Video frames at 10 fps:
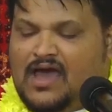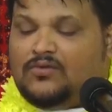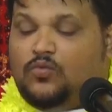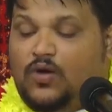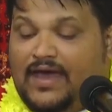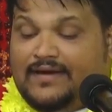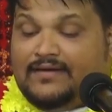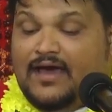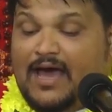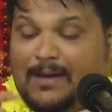And when
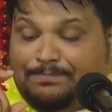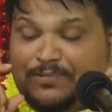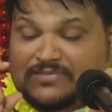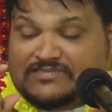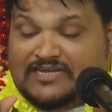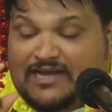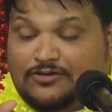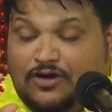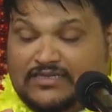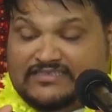a person
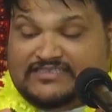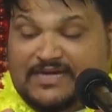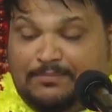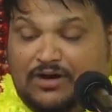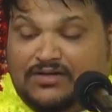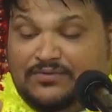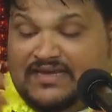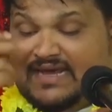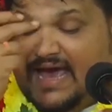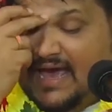anoints their body with
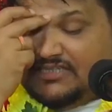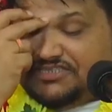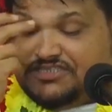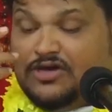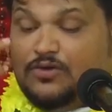the ash,